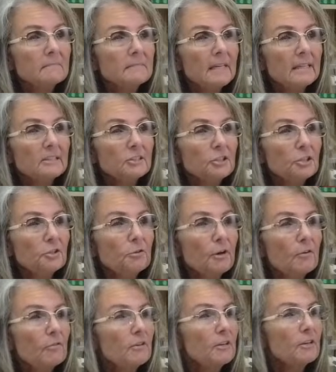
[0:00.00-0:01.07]
That's cute
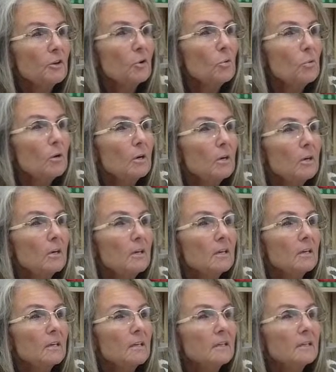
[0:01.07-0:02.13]
over the door.
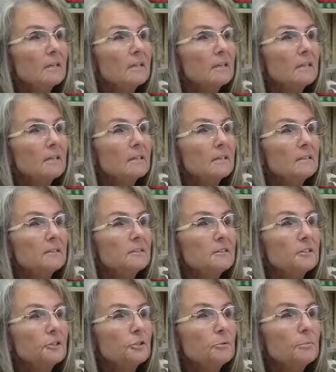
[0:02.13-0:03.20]

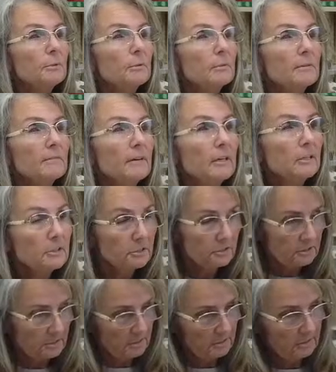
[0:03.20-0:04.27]
2, but
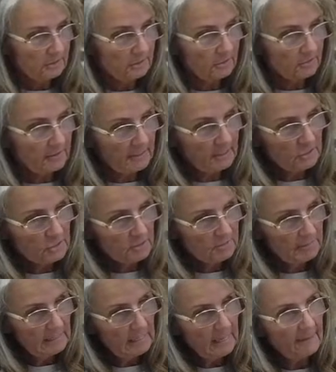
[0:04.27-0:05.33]
reversed. You think it should
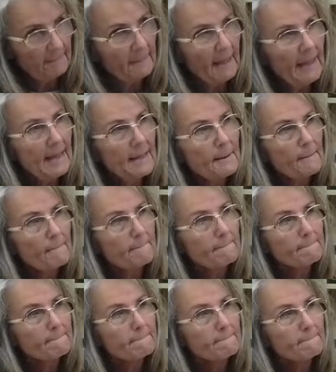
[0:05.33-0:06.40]
be like that?
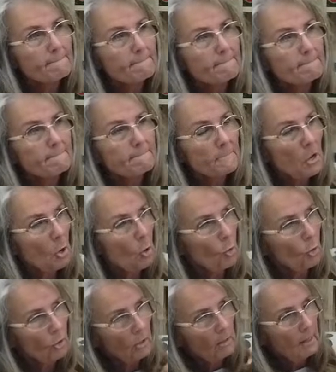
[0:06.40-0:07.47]

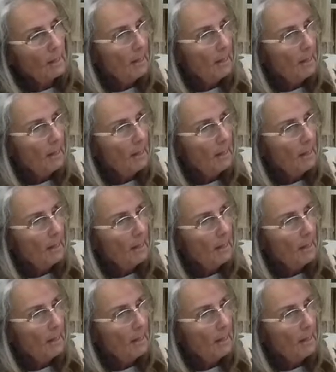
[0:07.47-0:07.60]
Or,